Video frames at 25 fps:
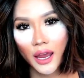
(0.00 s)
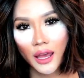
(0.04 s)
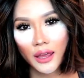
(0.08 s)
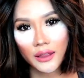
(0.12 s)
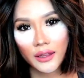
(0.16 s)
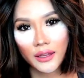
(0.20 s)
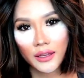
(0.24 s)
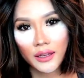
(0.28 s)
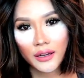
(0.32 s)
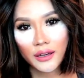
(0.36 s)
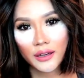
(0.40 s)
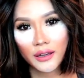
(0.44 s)

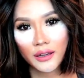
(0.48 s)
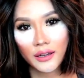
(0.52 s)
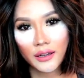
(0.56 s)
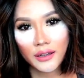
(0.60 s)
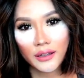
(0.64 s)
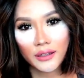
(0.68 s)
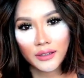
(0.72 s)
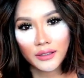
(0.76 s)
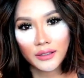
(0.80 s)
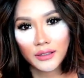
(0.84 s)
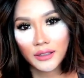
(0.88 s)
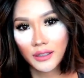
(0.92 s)
And
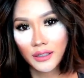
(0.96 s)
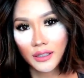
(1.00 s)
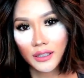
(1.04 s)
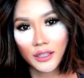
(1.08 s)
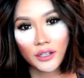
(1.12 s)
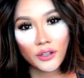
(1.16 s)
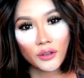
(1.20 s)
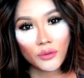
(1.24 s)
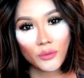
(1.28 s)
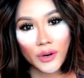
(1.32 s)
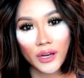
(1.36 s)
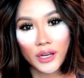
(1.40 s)
then
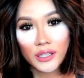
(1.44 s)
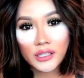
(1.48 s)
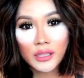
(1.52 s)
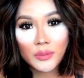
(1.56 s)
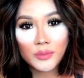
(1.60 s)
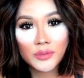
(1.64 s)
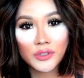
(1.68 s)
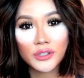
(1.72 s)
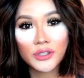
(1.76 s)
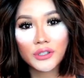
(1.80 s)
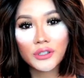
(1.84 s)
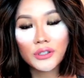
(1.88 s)
either way, it's
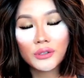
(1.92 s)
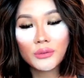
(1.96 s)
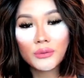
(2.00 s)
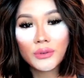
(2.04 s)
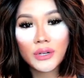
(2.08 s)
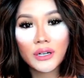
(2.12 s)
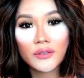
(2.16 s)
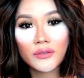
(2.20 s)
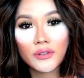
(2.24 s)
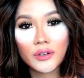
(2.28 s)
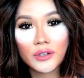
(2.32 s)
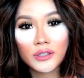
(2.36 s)
up to you,
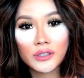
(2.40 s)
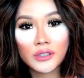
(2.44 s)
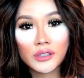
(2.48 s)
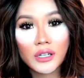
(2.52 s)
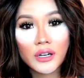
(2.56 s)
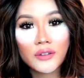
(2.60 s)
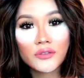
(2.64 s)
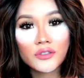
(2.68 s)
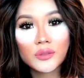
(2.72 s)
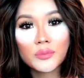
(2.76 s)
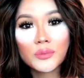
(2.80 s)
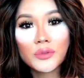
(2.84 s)
whatever it's
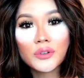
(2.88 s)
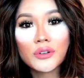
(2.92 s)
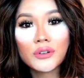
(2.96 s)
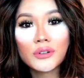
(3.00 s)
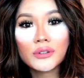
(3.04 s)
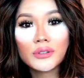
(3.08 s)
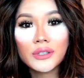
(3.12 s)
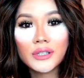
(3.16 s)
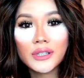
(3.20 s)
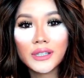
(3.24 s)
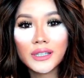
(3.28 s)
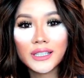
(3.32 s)

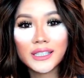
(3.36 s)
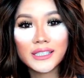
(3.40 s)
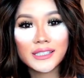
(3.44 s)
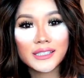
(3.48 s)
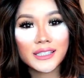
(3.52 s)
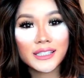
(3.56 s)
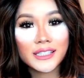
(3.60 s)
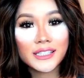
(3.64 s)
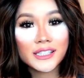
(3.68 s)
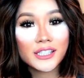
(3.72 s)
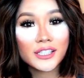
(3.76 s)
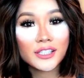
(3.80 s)
comfortable,
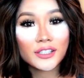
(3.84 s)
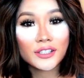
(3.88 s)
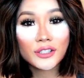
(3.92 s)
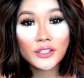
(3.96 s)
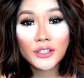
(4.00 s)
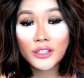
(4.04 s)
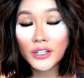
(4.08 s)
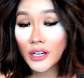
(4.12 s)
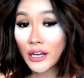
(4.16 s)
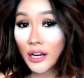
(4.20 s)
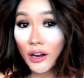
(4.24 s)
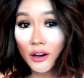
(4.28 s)
easier. You can